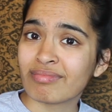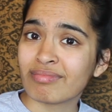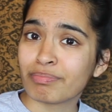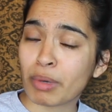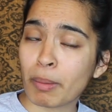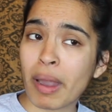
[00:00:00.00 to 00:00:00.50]

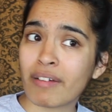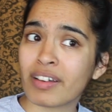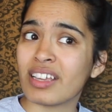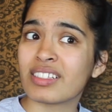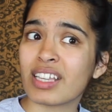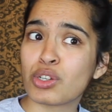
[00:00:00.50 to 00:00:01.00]
But apparently
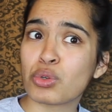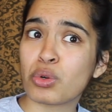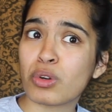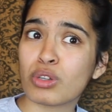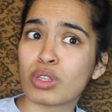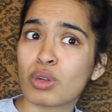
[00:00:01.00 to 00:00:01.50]
essential
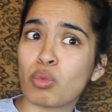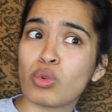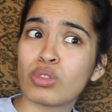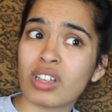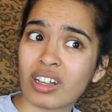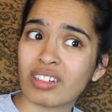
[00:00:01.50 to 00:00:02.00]
oils and
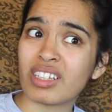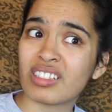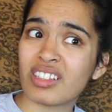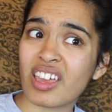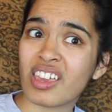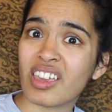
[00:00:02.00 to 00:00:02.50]
water is
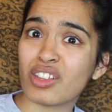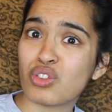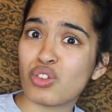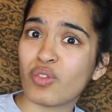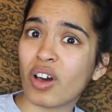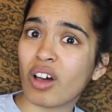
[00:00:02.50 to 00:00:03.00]
taking it too
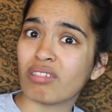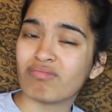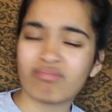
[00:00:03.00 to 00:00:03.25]
far.